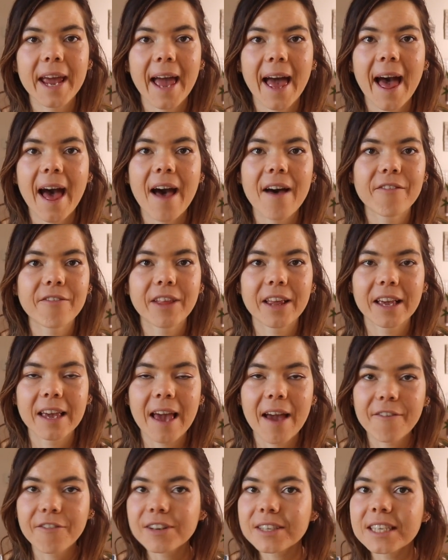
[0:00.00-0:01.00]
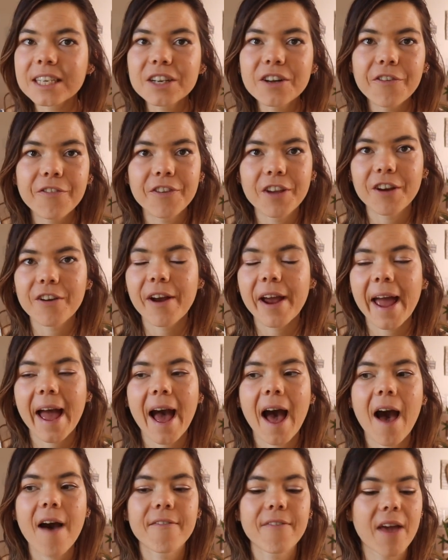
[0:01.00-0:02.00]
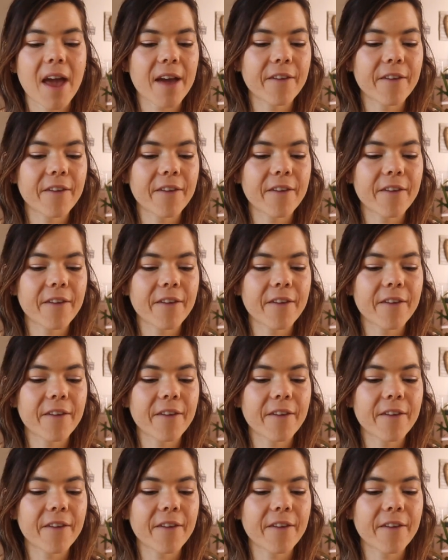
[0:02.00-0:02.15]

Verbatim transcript: have, like every single fear I have,